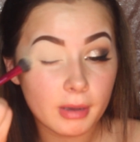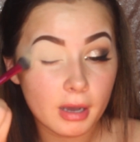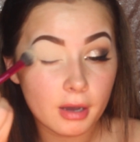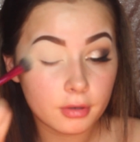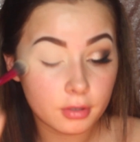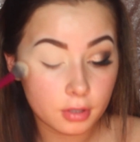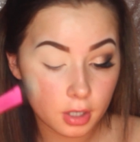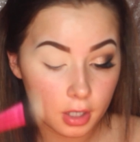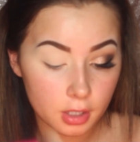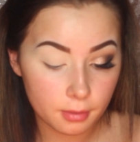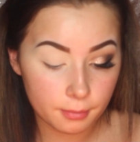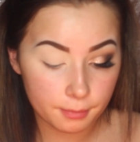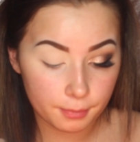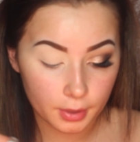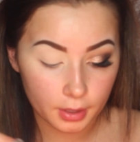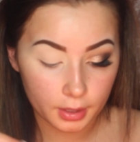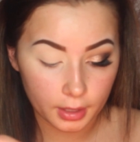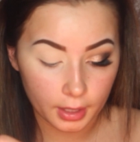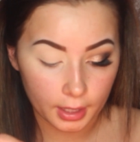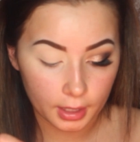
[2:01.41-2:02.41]
powder on,
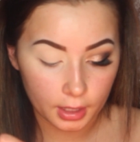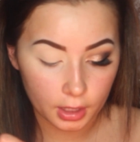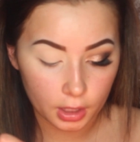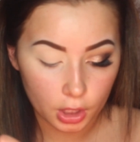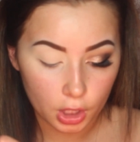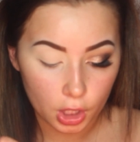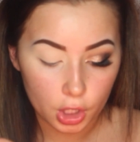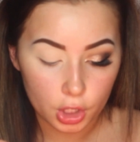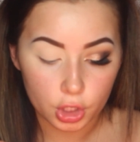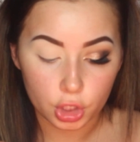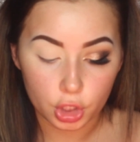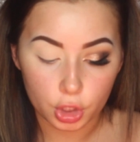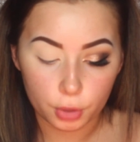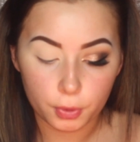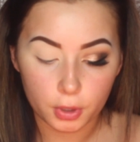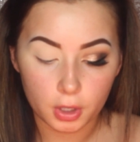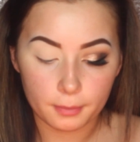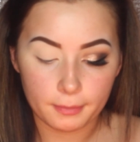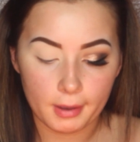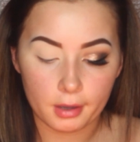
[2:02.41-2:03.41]
but like you
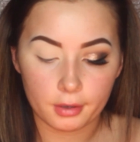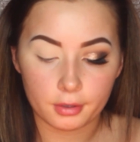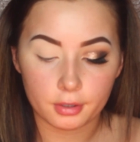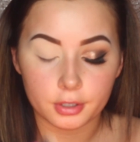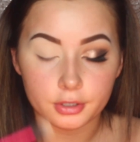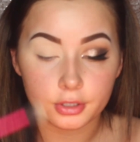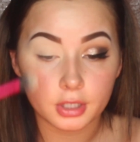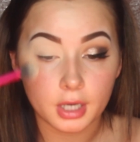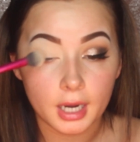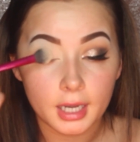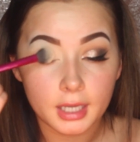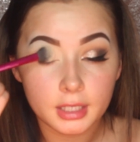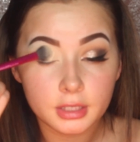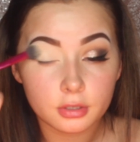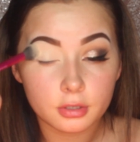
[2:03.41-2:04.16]
put powder on your eyes,